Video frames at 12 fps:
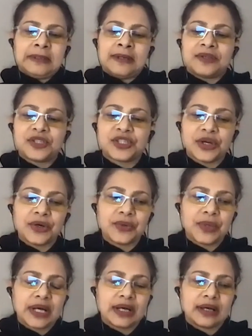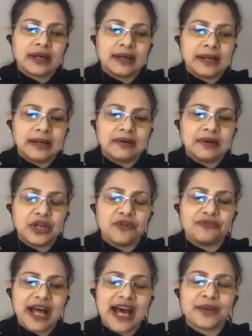so you know,
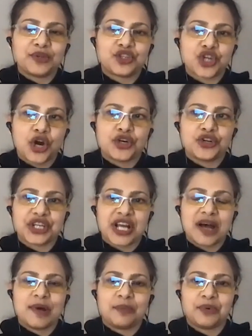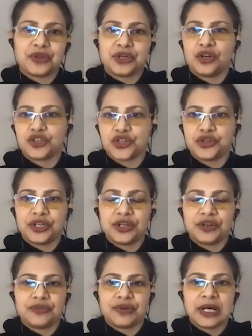Vlad was chartered to come up with an
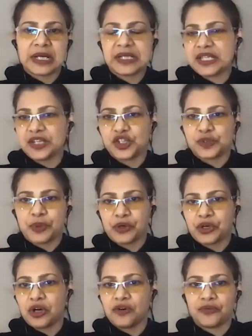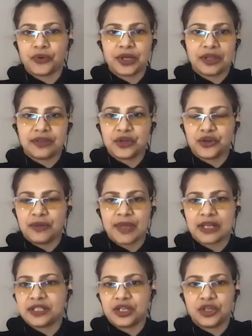alternative uh, consensus protocol for Ethereum
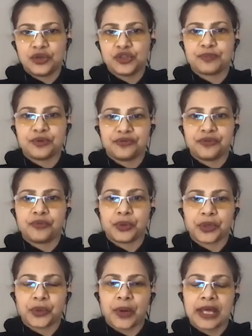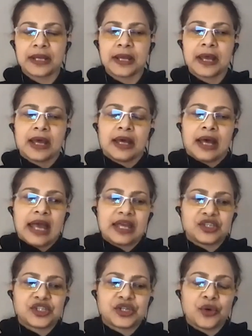that didn't use proof of work, right? And
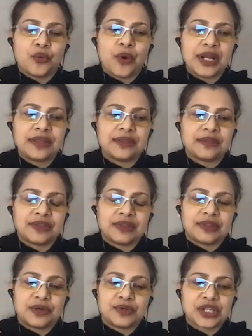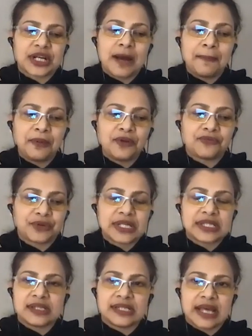so one of the, there was a couple of
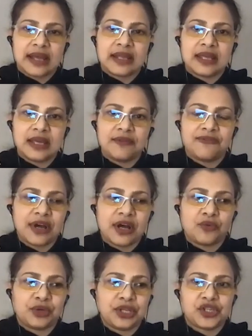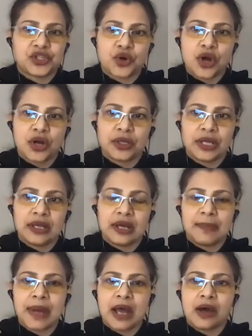reasons that he felt really strongly
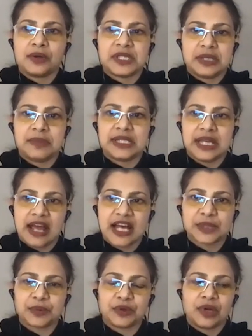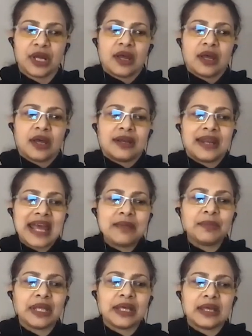about CBC Casper.
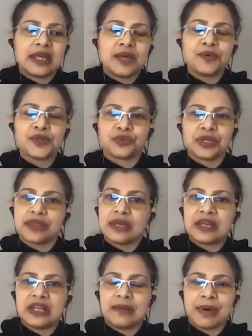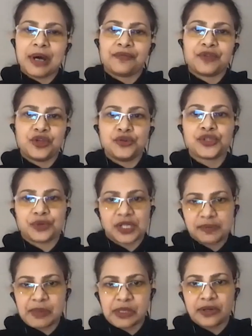Namely, he was really thinking about the user
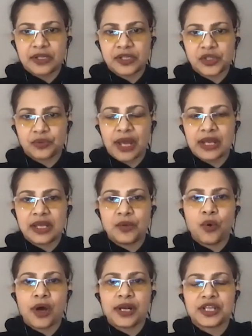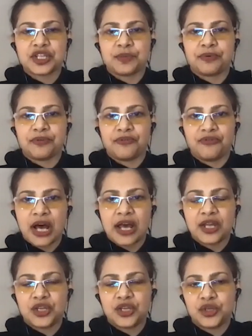experience, right? He wanted to
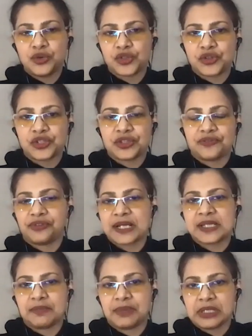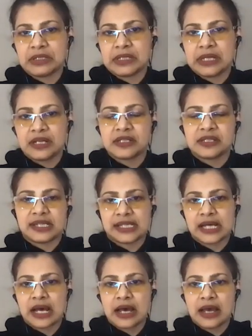provide users the flexibility to
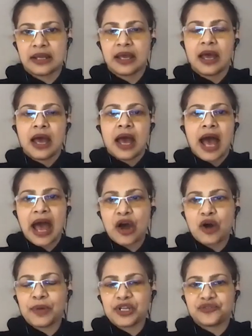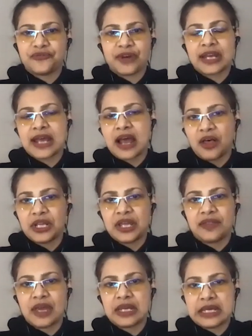decide how much finality
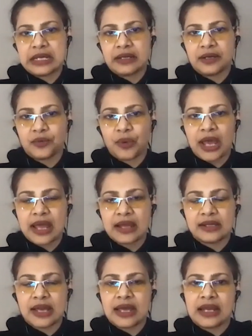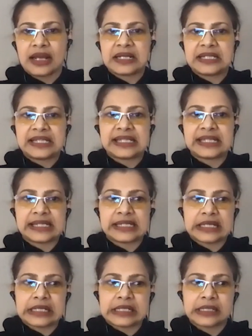they needed, right? And and a
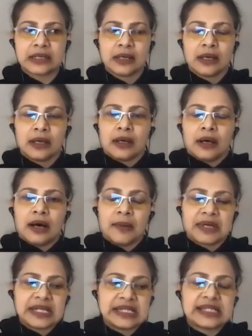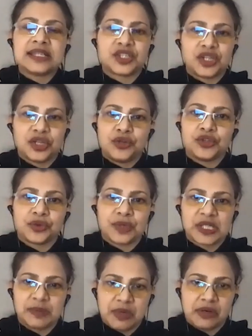consistent um, consistent user
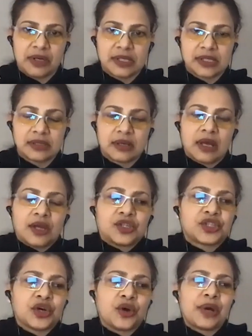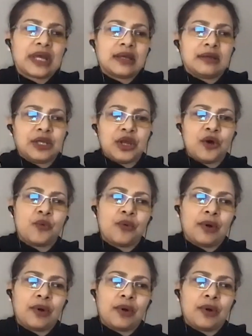experience. So, you know,